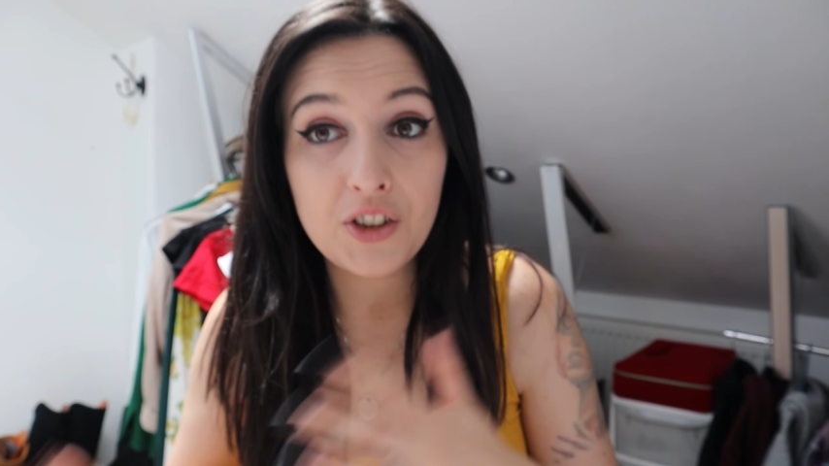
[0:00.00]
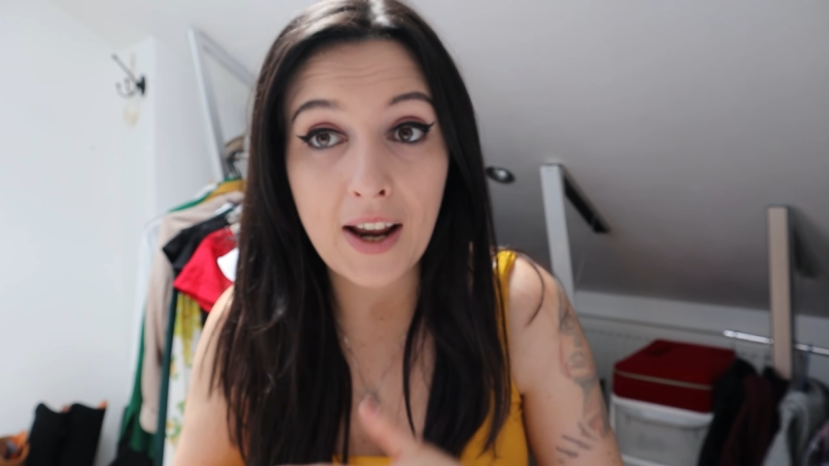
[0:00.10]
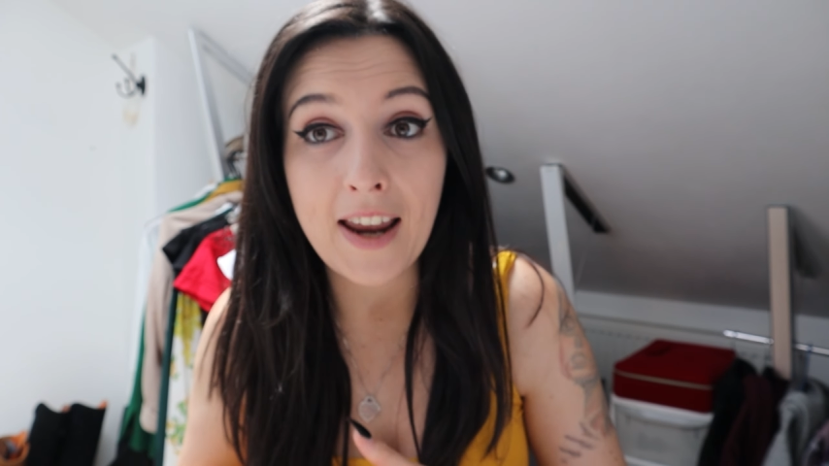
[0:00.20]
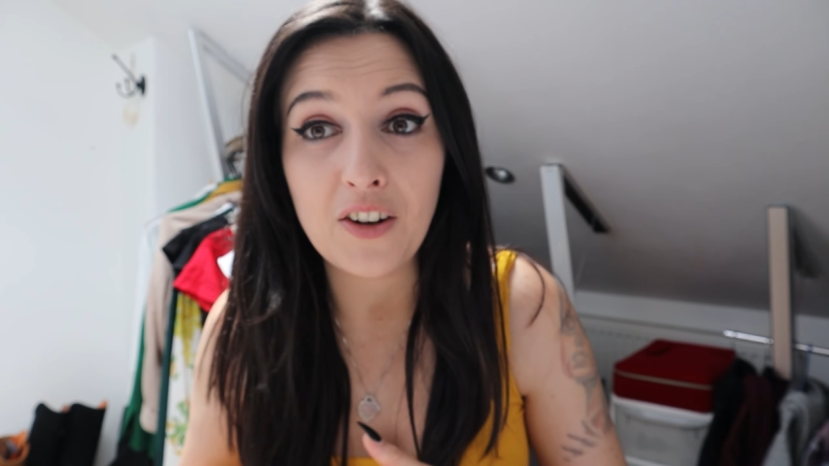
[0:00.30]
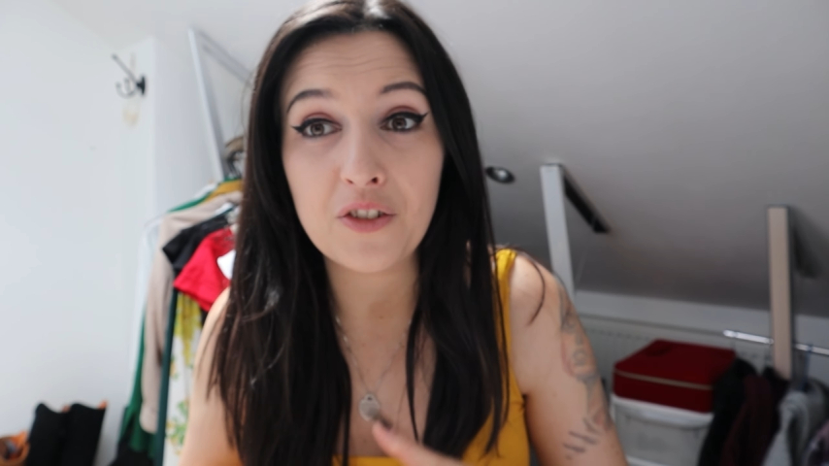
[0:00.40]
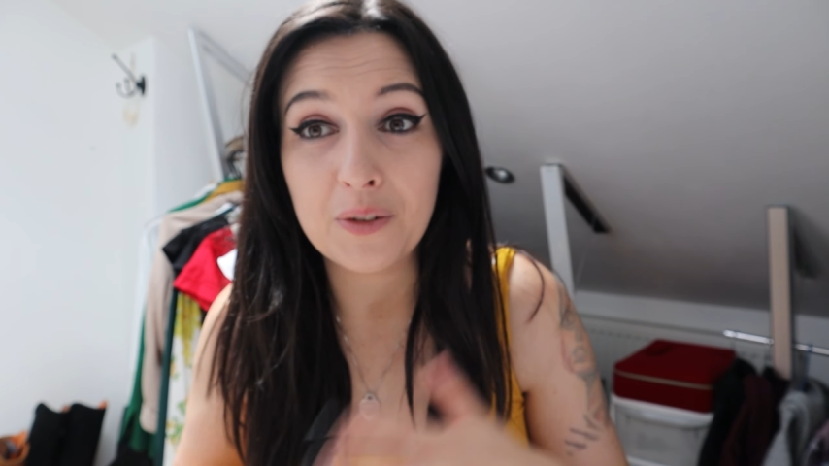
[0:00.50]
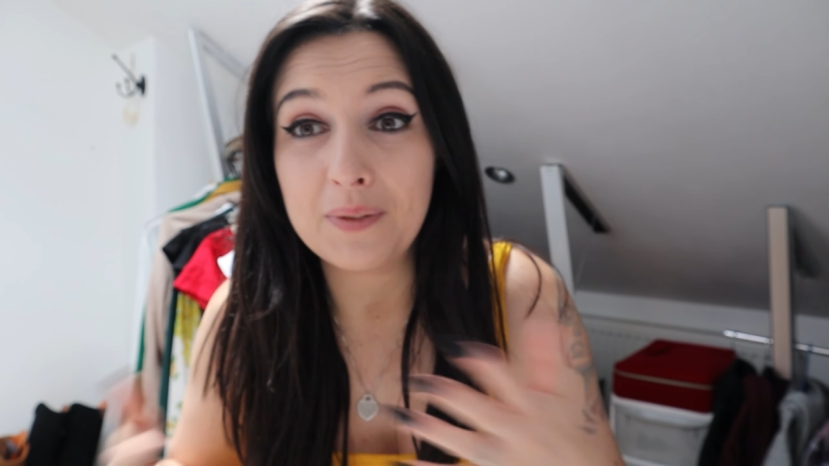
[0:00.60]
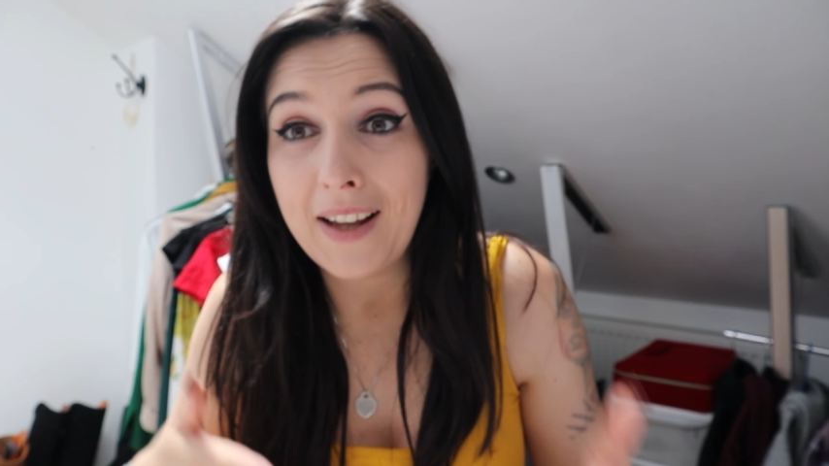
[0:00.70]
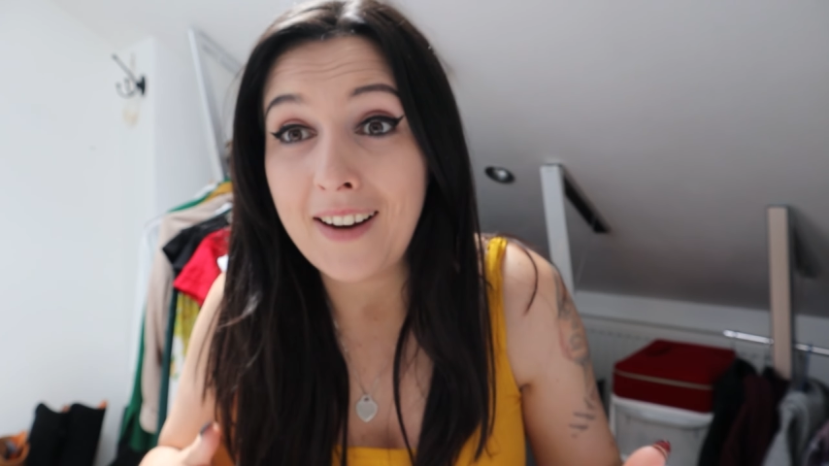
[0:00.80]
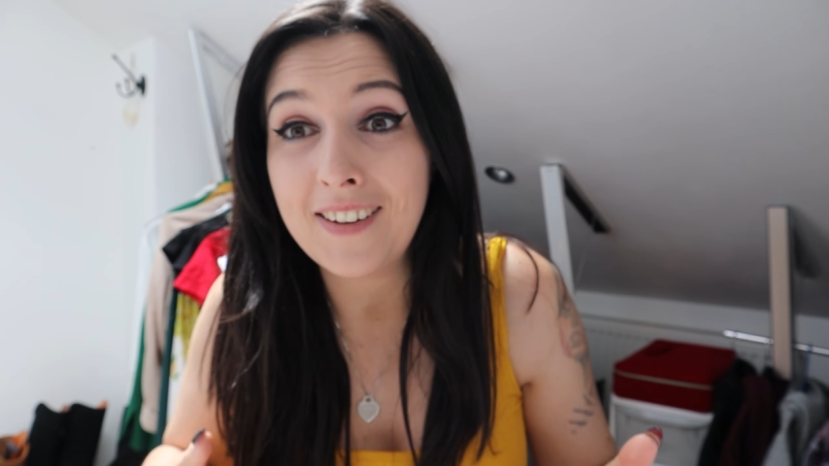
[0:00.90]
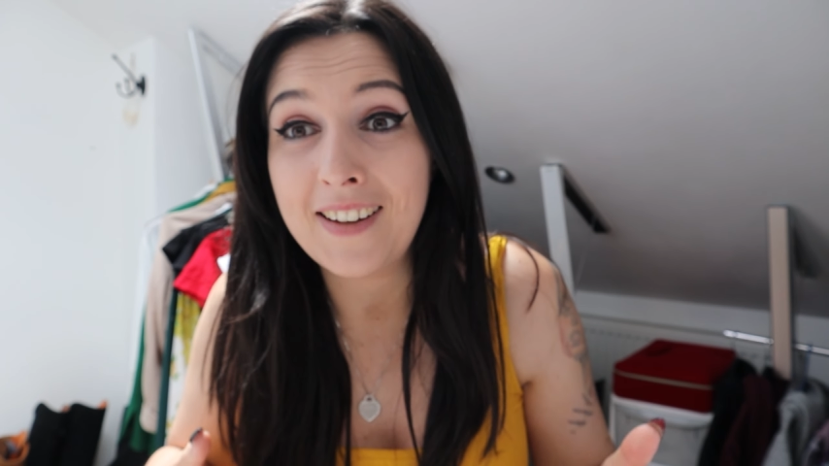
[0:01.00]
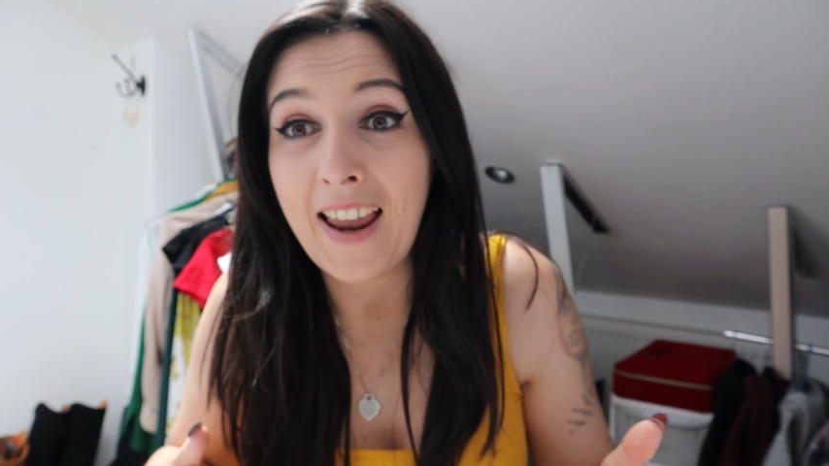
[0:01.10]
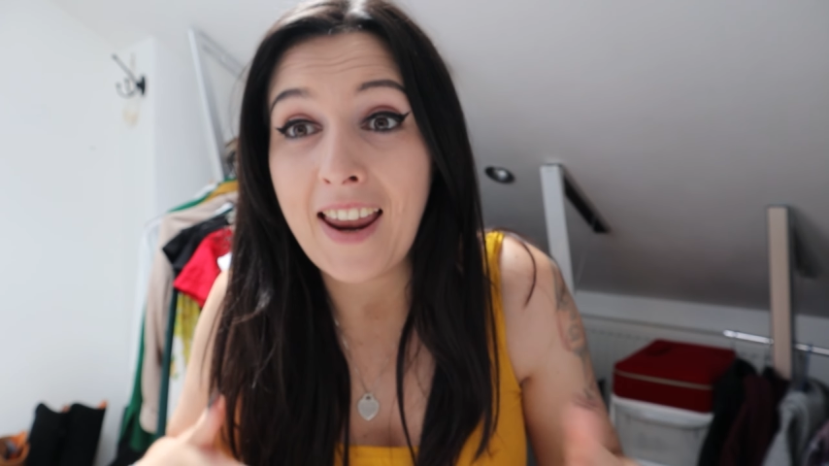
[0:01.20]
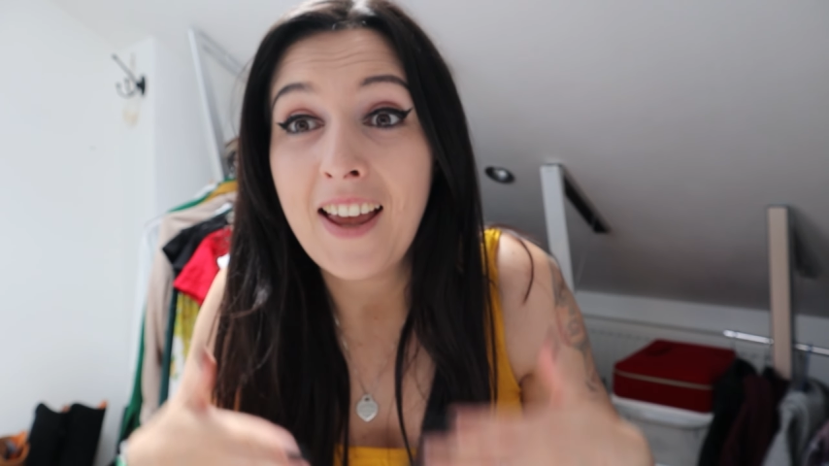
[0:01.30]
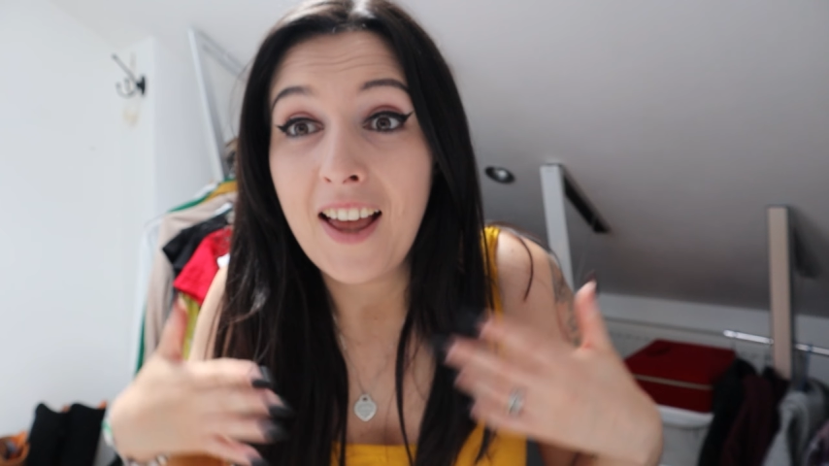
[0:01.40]
change from day to
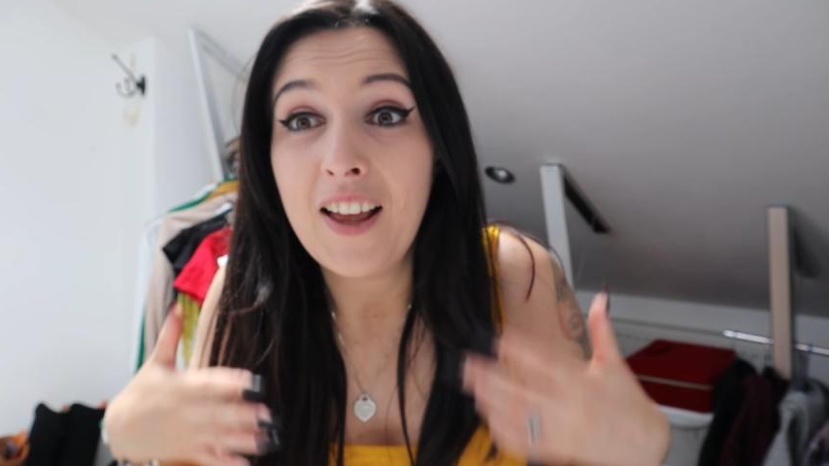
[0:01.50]
day